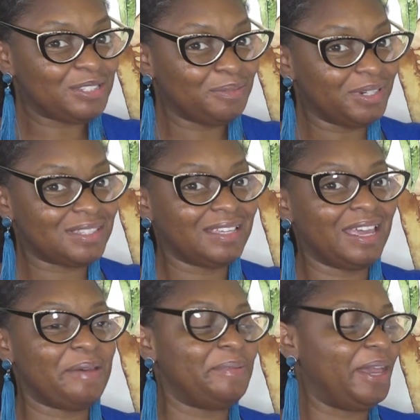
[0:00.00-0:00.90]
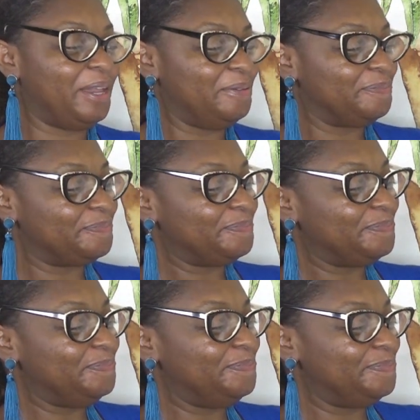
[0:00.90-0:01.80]
towards the campaign.
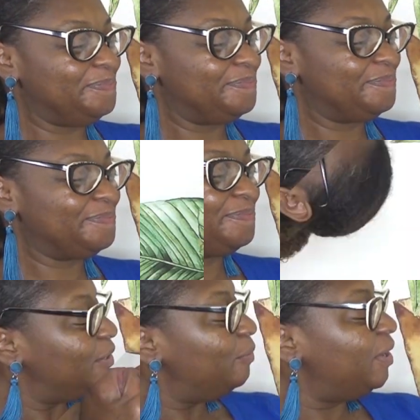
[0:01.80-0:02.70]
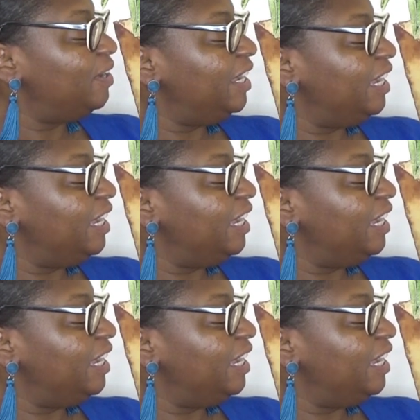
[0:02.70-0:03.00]
Well,